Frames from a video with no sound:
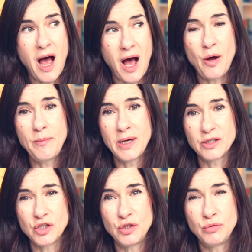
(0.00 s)
how
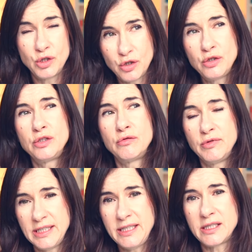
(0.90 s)
much you could
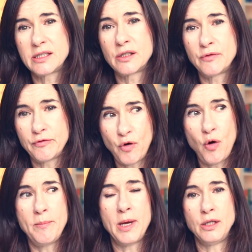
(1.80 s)
release
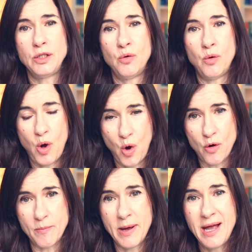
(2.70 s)
from your
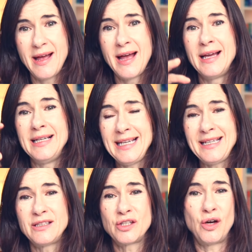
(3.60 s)
home
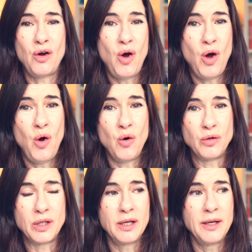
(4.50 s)
later
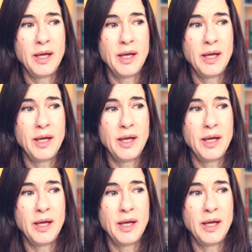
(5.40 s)
on,